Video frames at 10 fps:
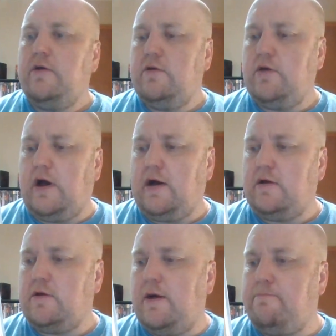
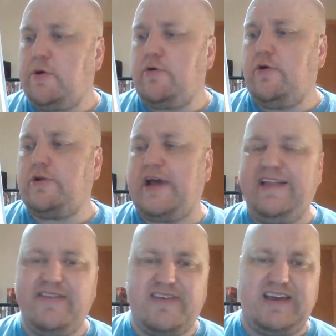
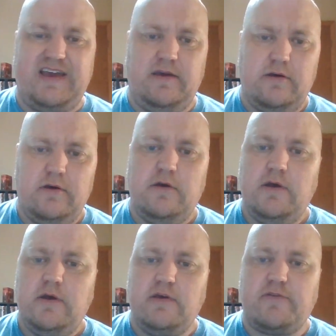Lenzi
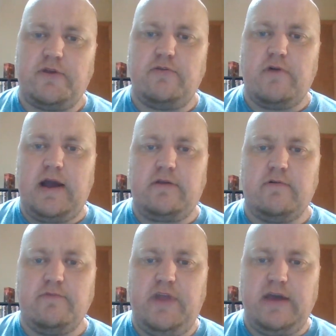is the
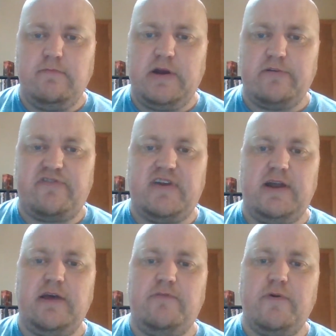director of Nightmare
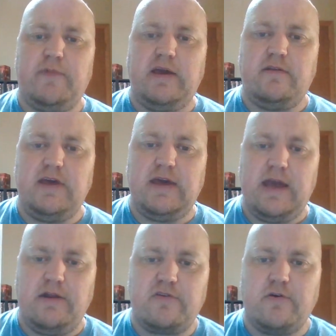City from
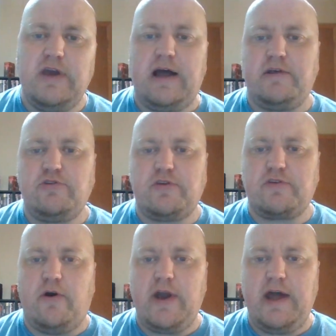1980. So yeah, let's just
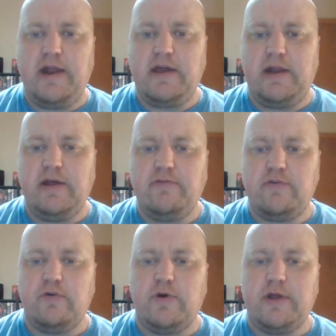go ahead and get
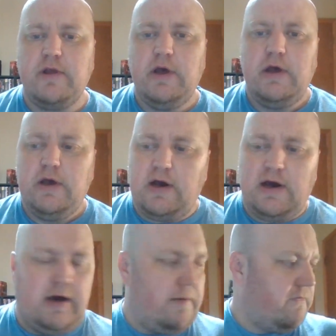into it
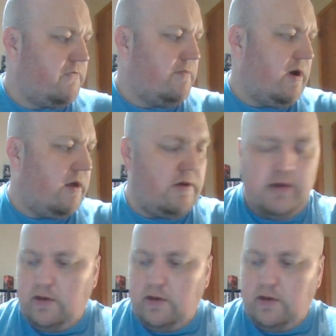from my